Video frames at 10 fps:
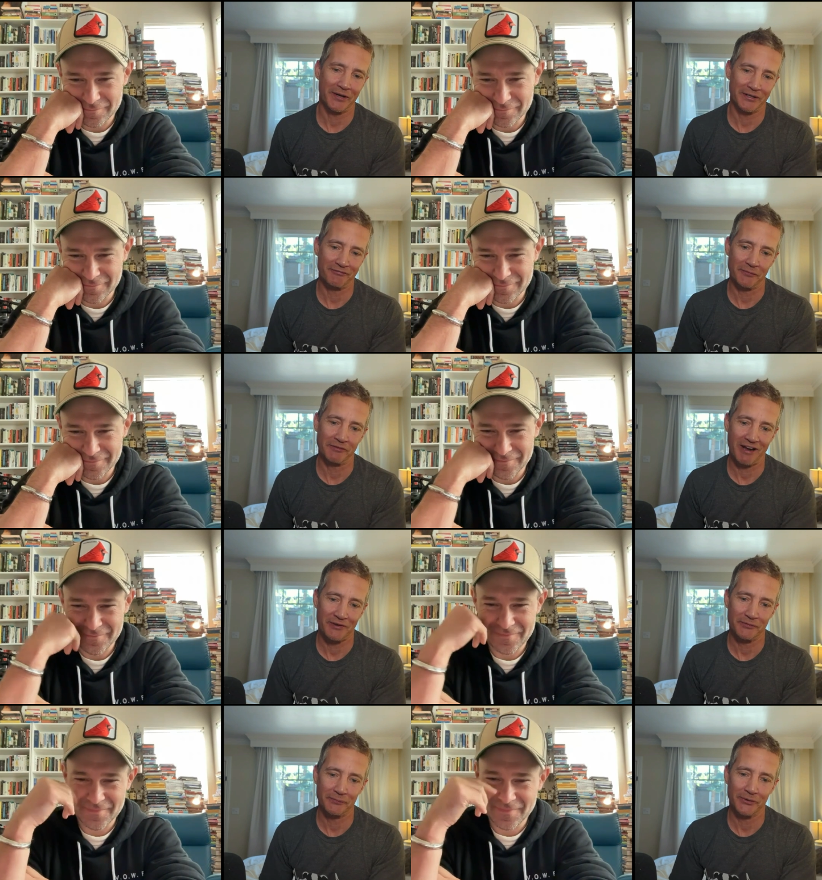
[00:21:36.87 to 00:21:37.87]
Speaker 1: money from a
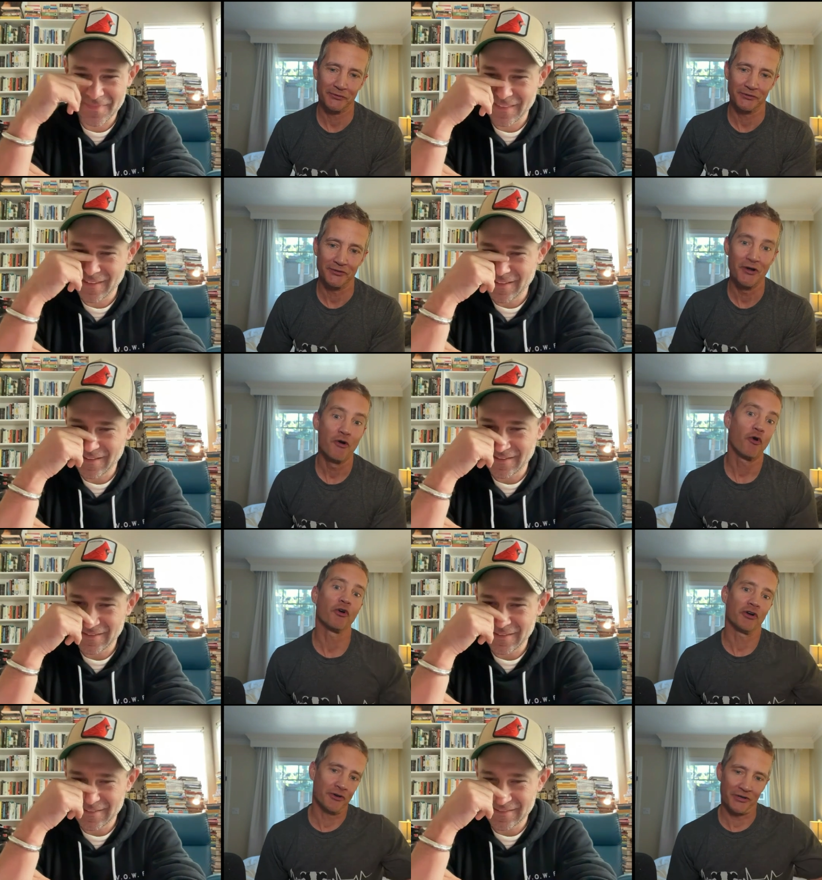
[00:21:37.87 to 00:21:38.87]
random person or
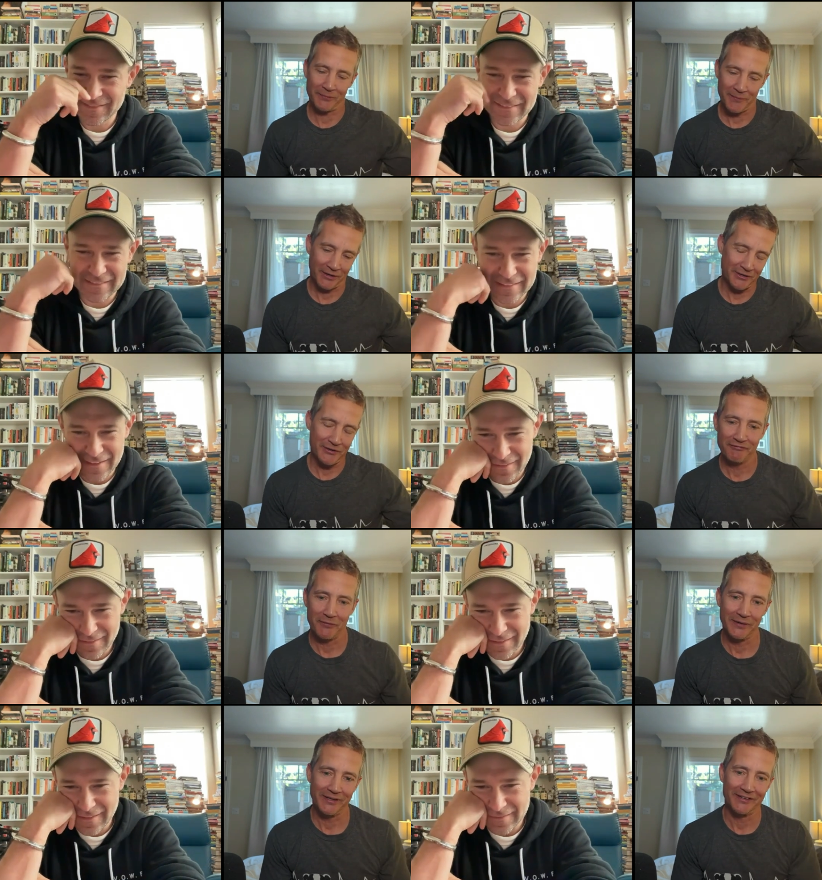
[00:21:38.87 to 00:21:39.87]
earning money from
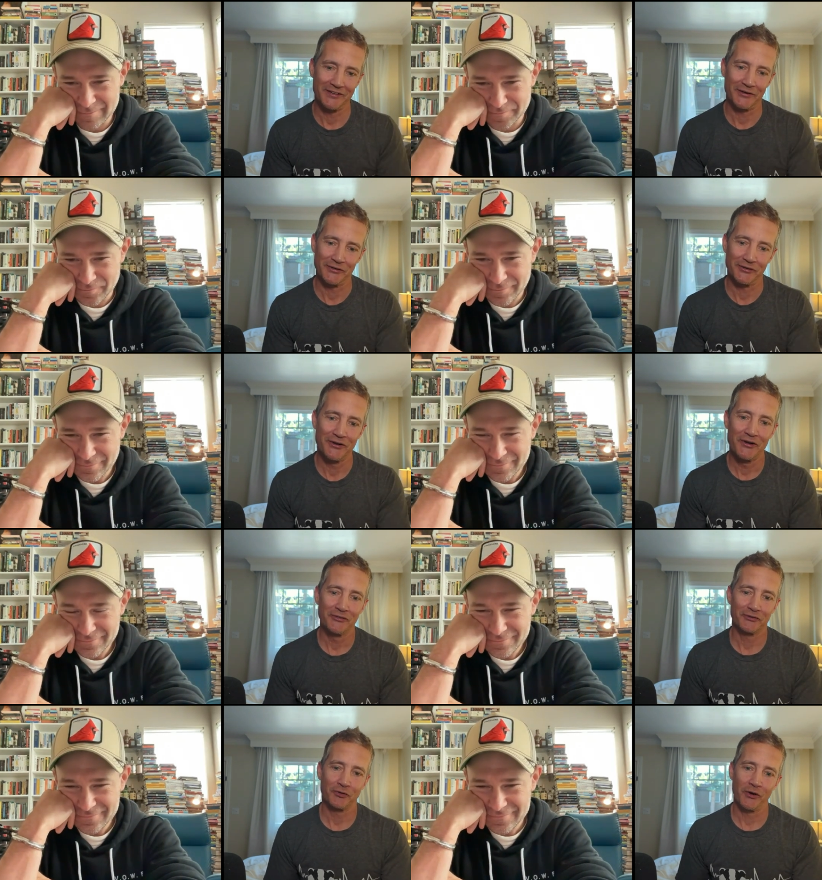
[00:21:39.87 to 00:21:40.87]
a, you know, the
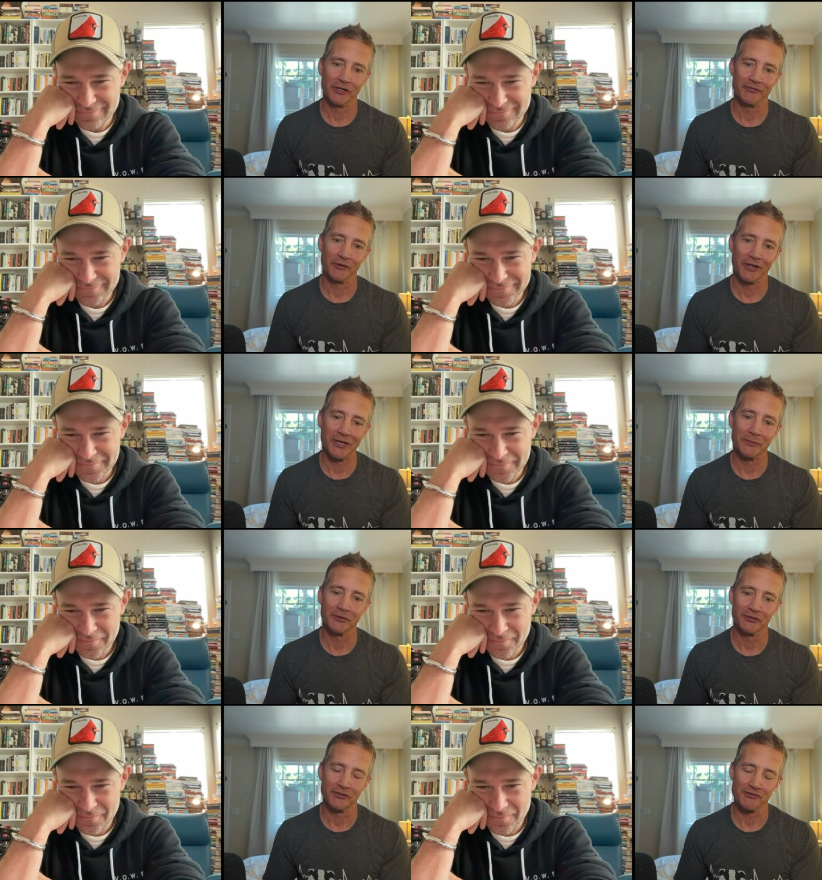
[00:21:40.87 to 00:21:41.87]
toil of your labors
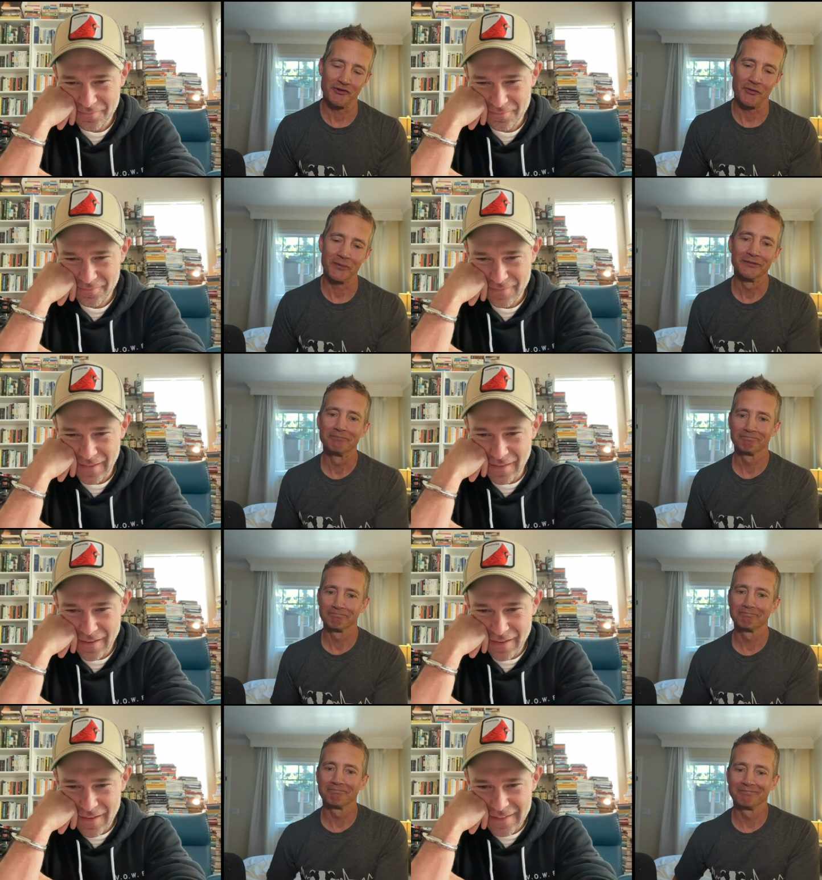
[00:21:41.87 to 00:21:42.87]
in a job.
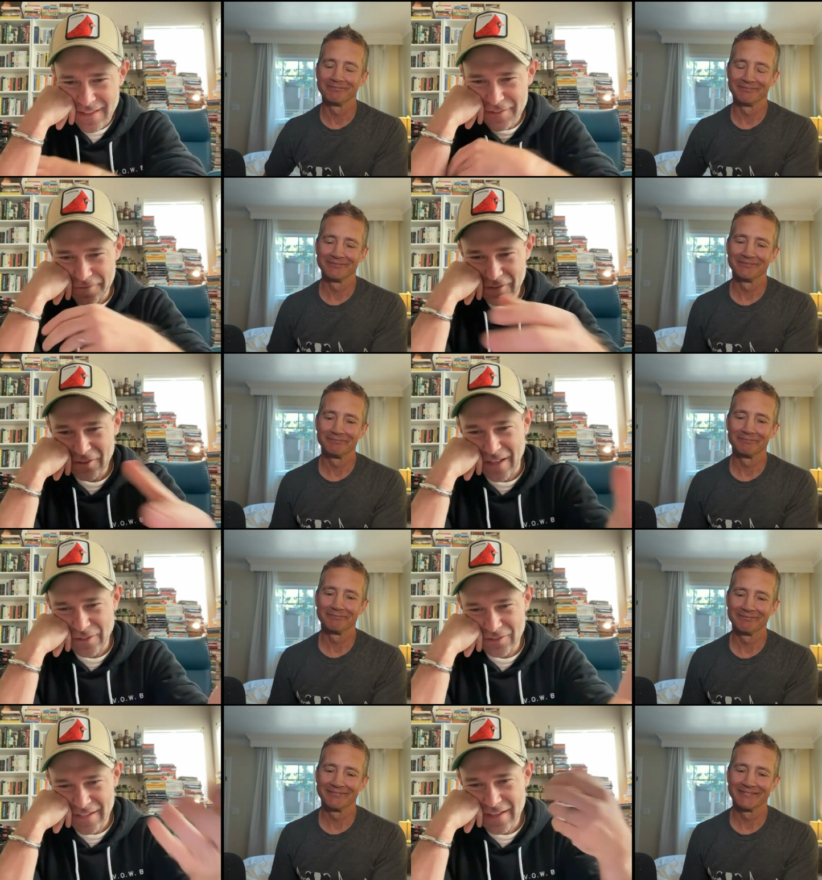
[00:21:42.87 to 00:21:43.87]
Speaker 2: It does feel like
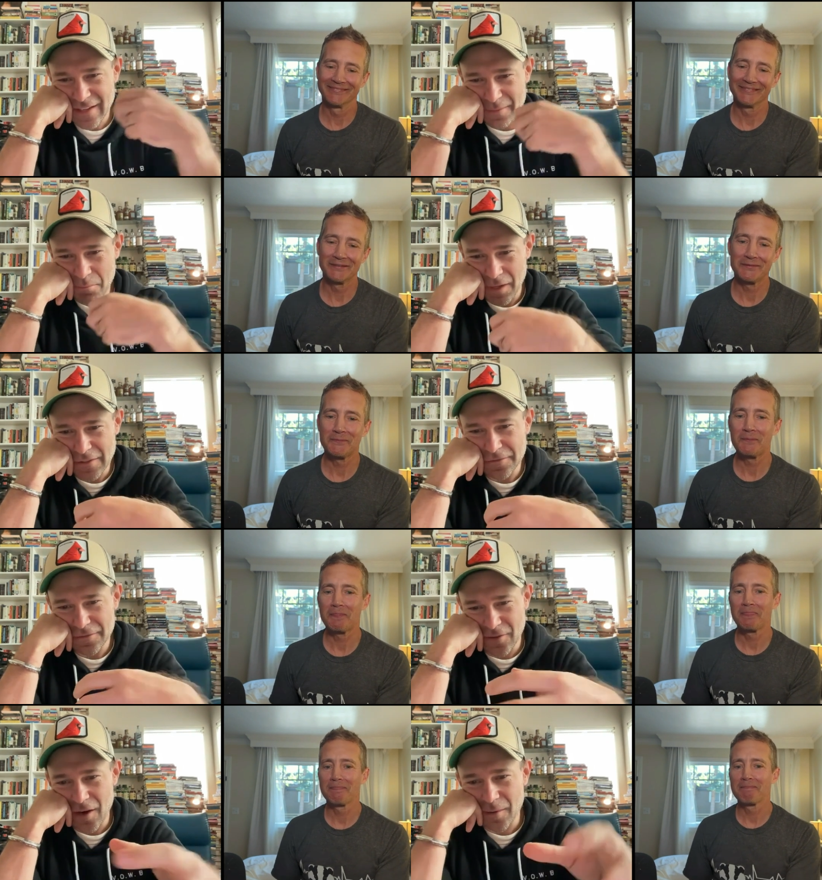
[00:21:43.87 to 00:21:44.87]
you're taking money
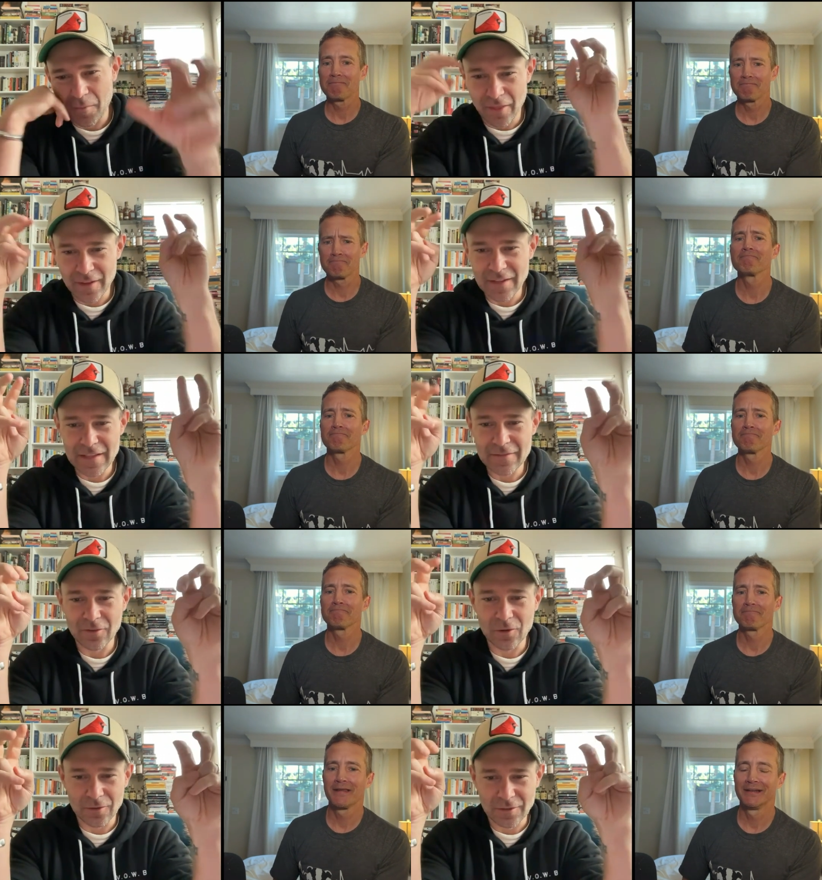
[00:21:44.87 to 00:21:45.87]
from the
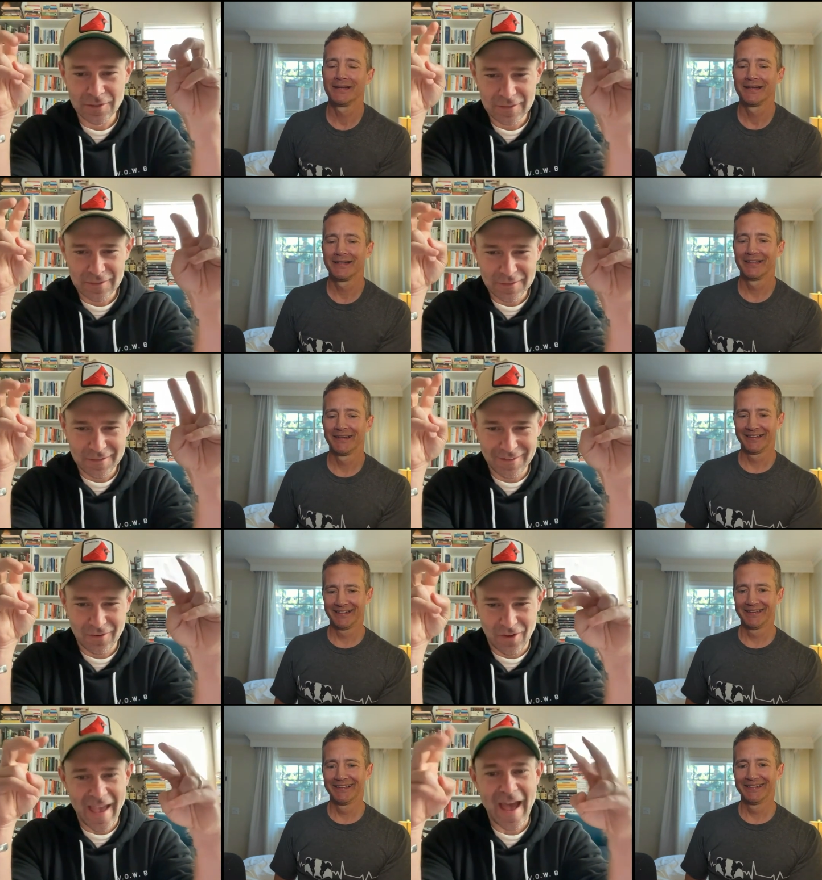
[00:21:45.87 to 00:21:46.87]
evil
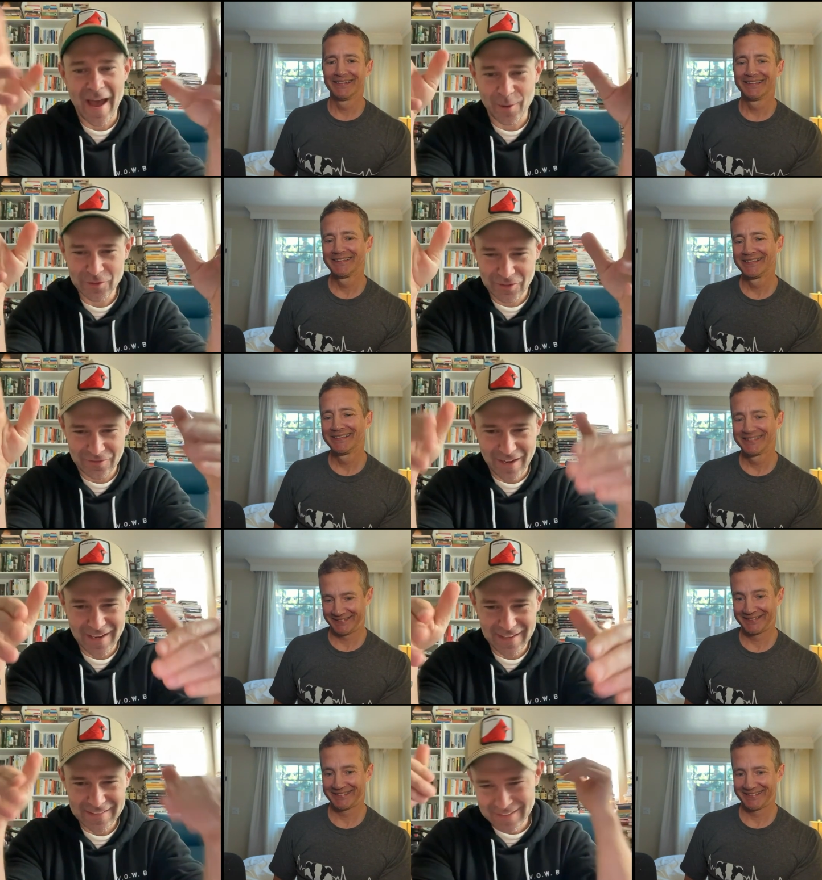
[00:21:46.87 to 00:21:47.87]
house, right?
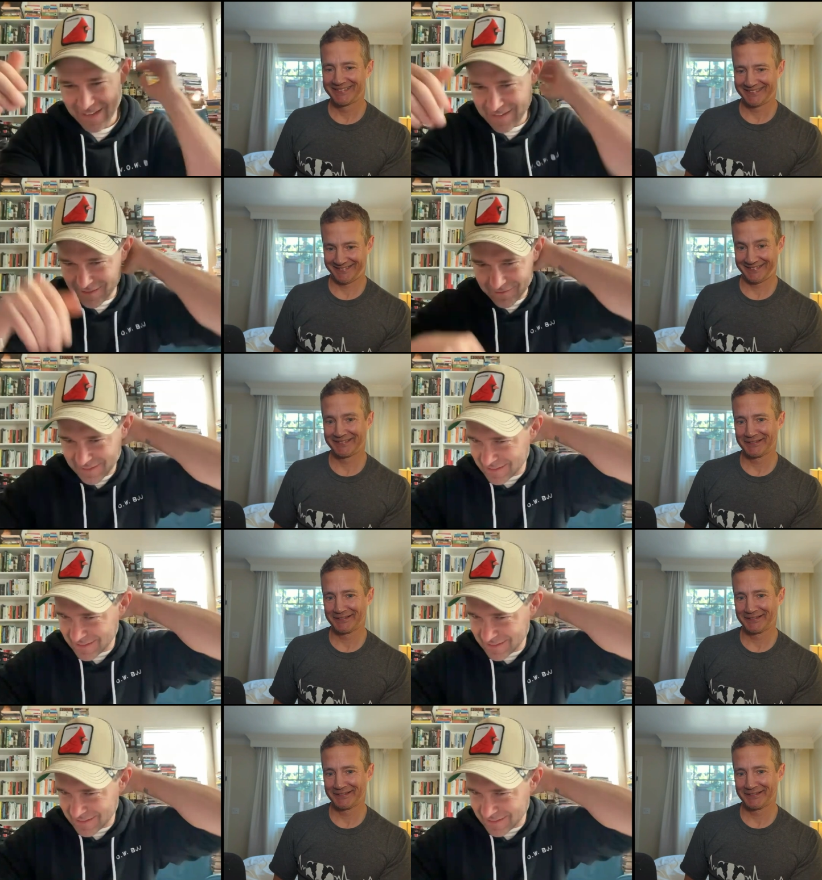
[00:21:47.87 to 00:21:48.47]
In the case of